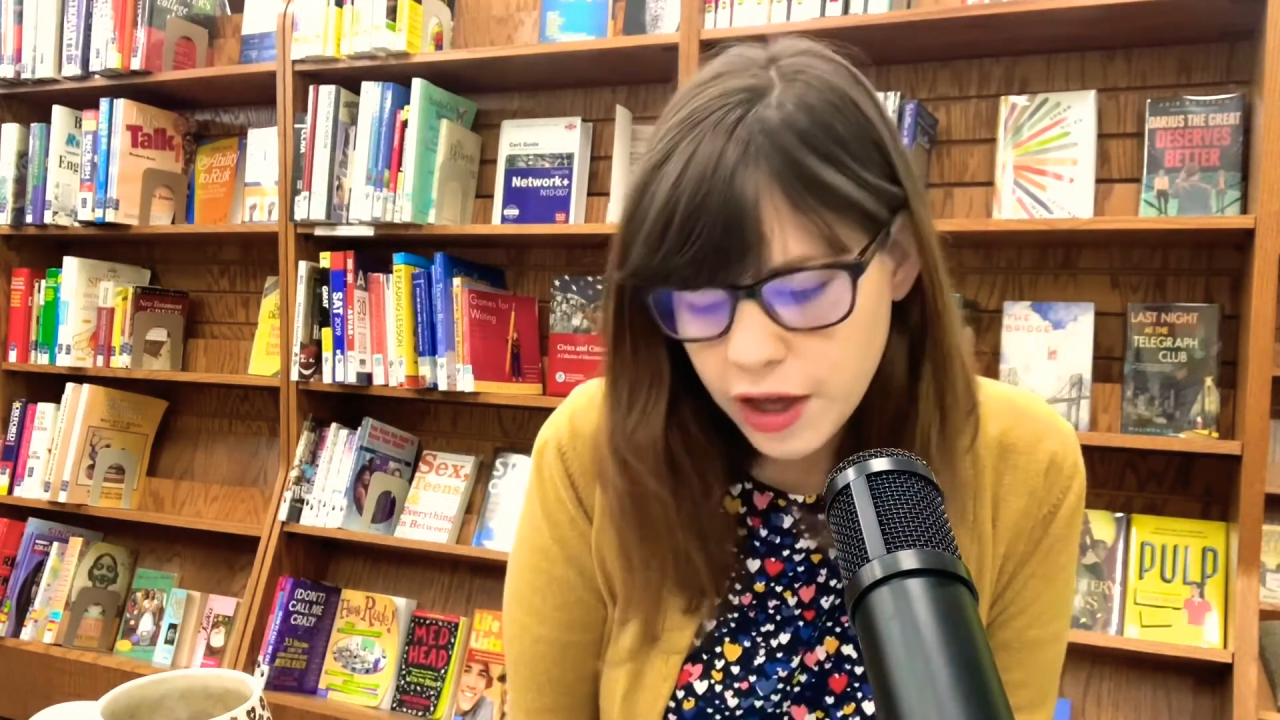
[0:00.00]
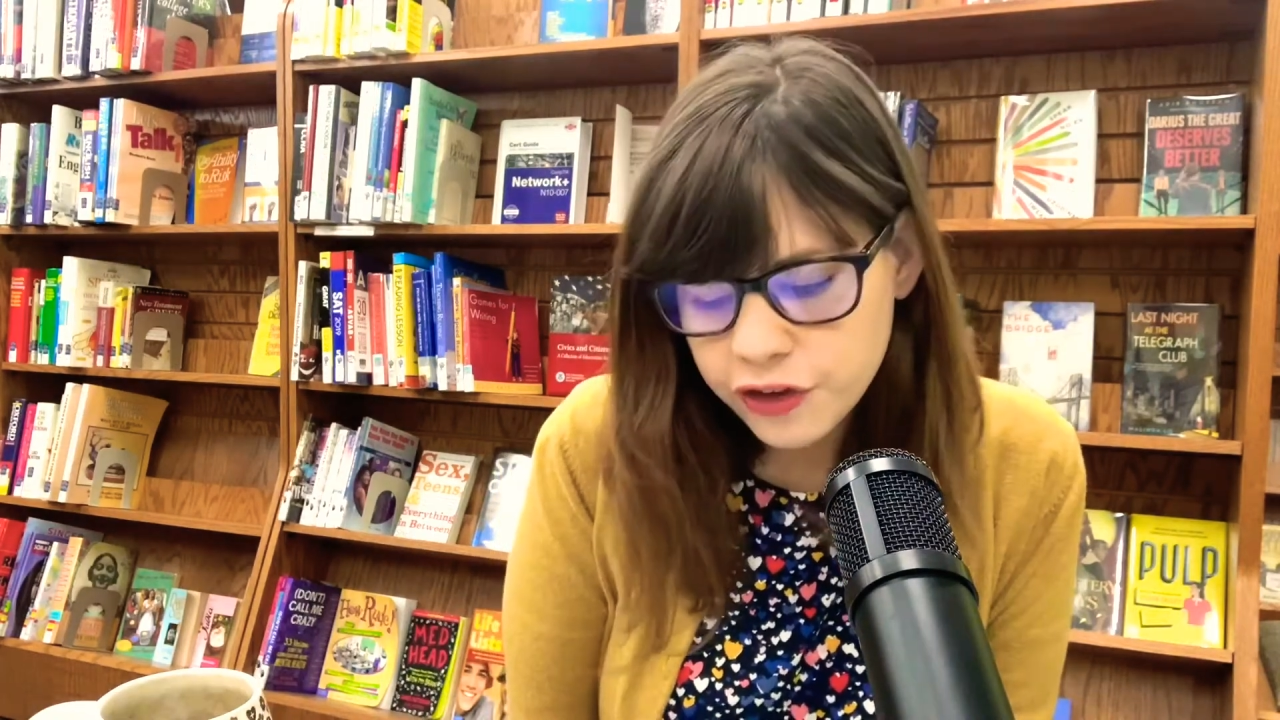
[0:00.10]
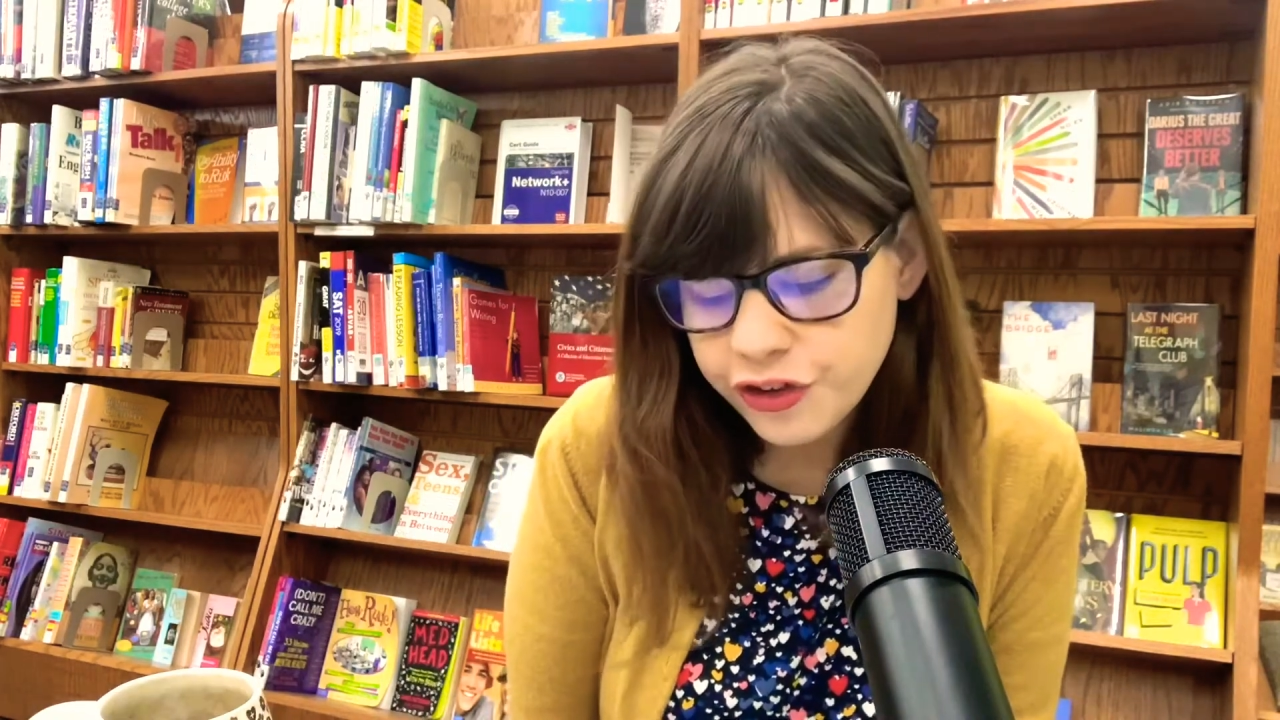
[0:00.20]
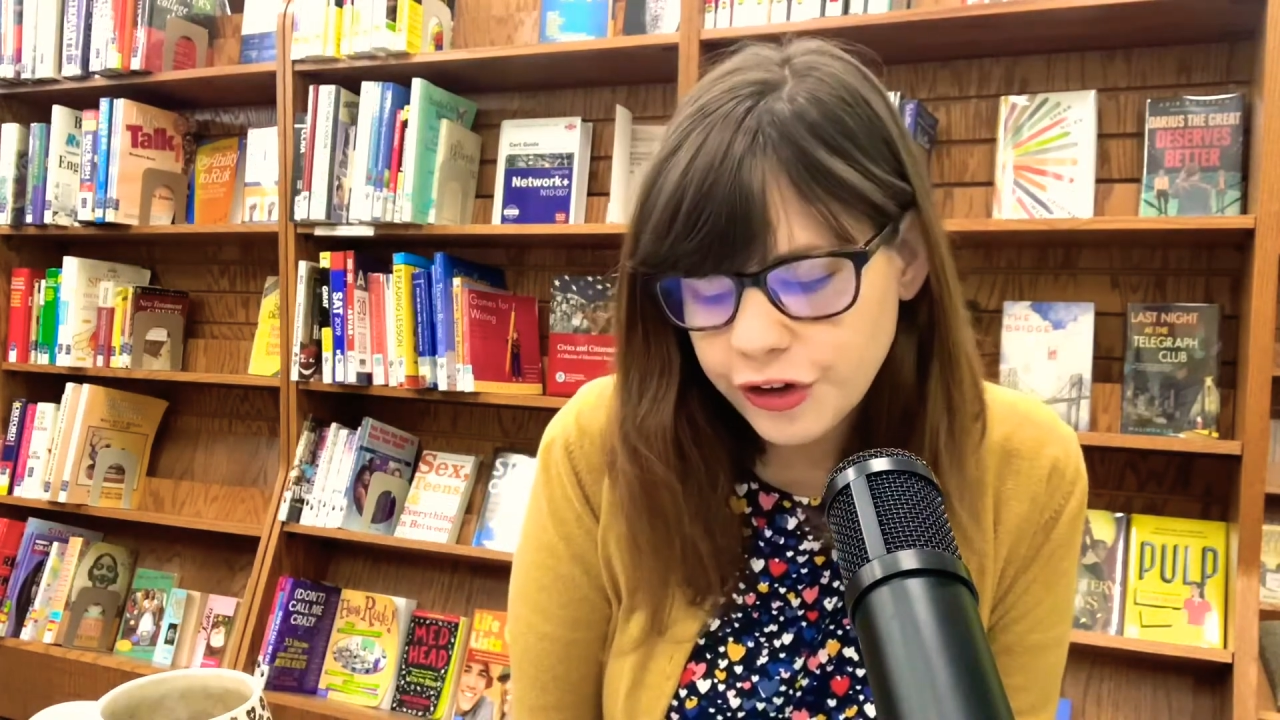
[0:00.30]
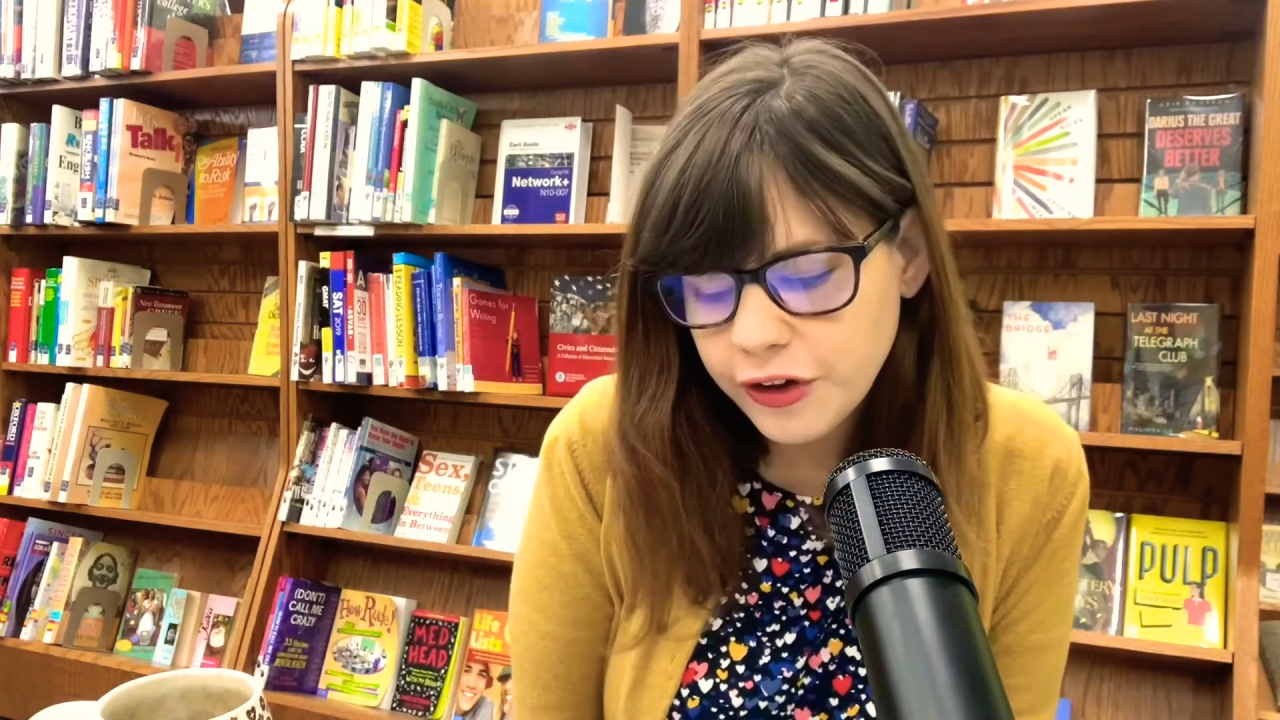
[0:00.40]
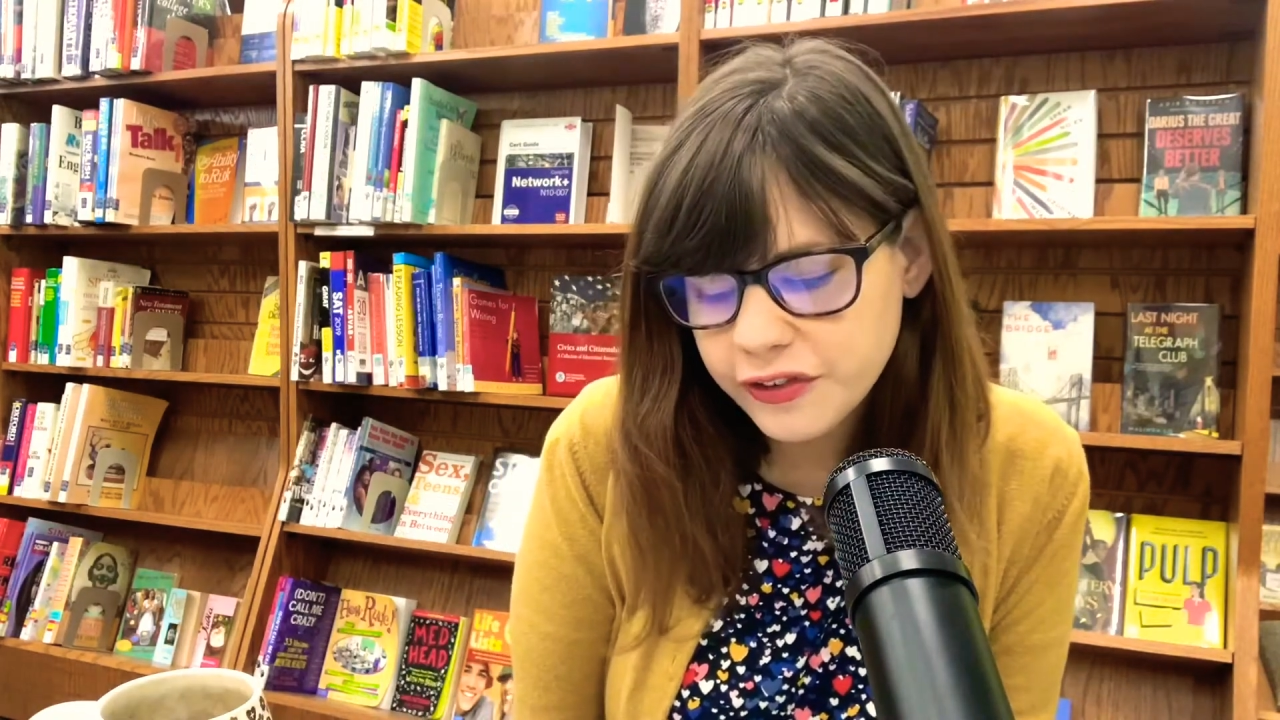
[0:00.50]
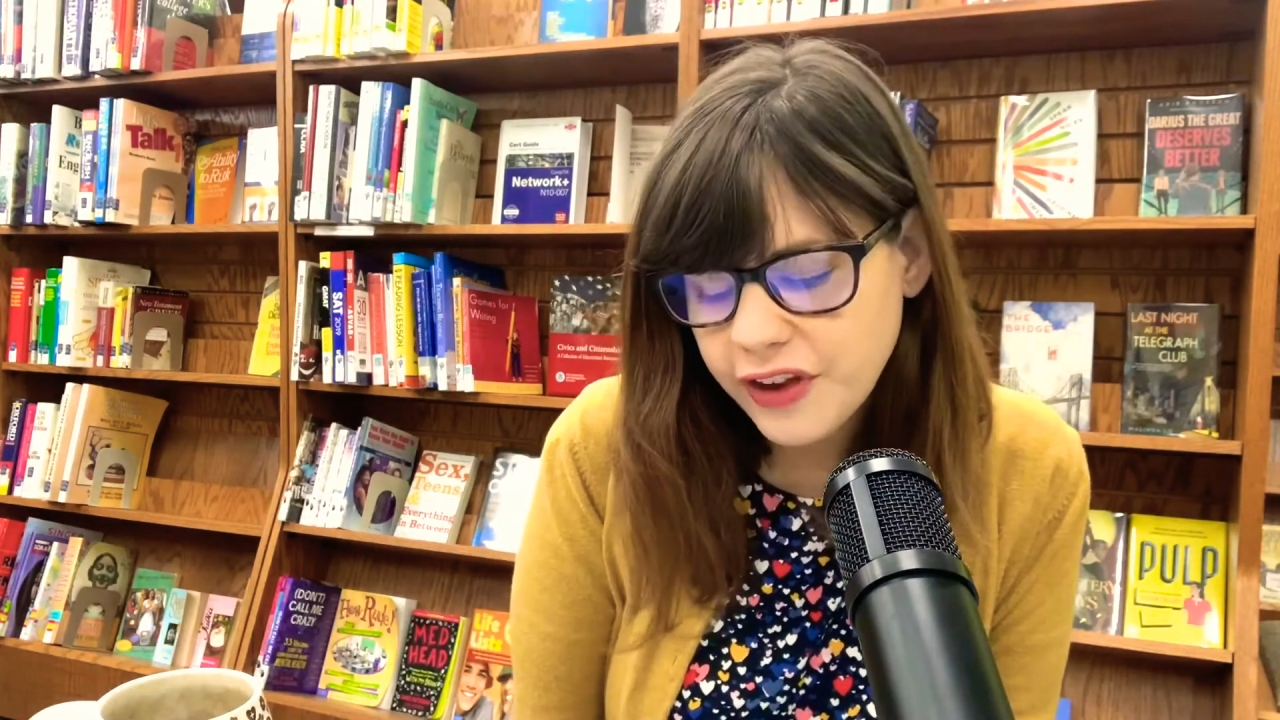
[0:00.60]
She looked